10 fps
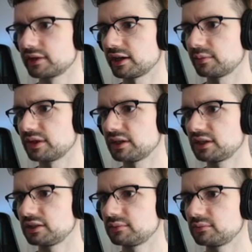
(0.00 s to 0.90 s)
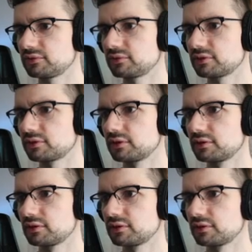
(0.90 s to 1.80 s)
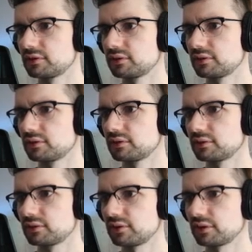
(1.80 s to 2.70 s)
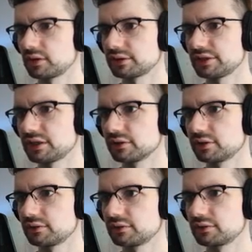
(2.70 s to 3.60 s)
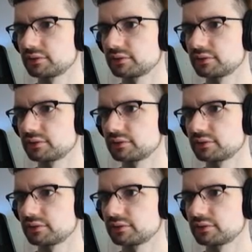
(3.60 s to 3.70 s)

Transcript: How many names are on the arrow?